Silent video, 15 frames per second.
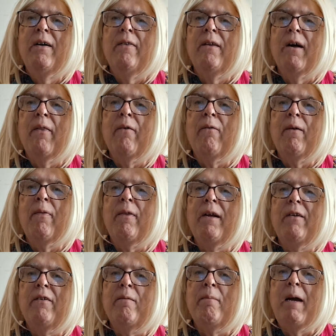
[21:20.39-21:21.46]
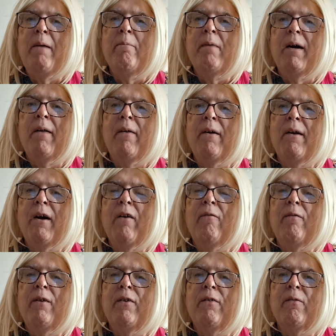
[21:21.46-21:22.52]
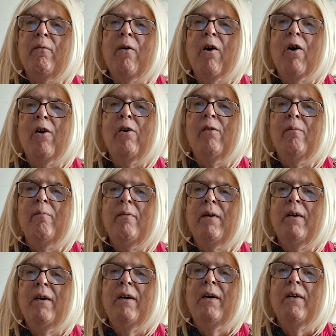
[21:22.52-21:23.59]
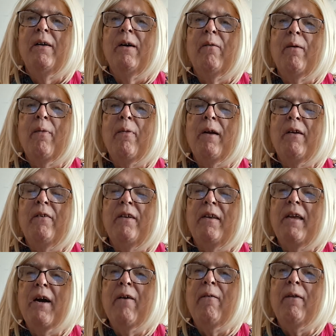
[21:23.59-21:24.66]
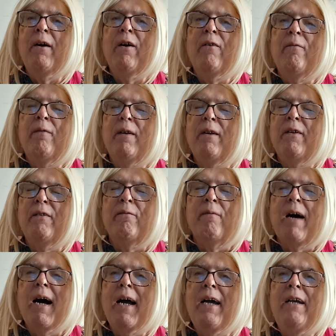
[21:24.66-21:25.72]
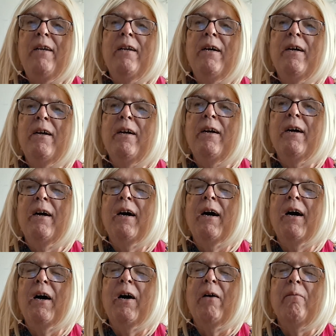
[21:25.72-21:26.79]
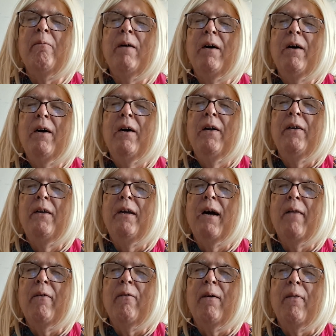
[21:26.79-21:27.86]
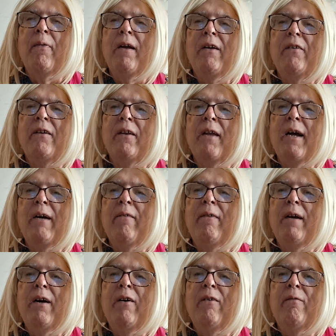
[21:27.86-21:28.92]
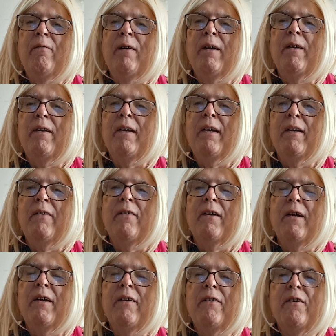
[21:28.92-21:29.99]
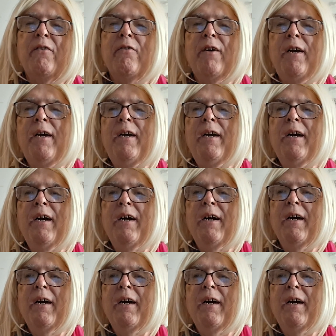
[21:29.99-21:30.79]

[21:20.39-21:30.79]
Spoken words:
The other one thinks the main body of the elephant is a wall. The other one thinks the tail of the elephant is a vine. Um, the other one thinks the leg of the elephant is a tree.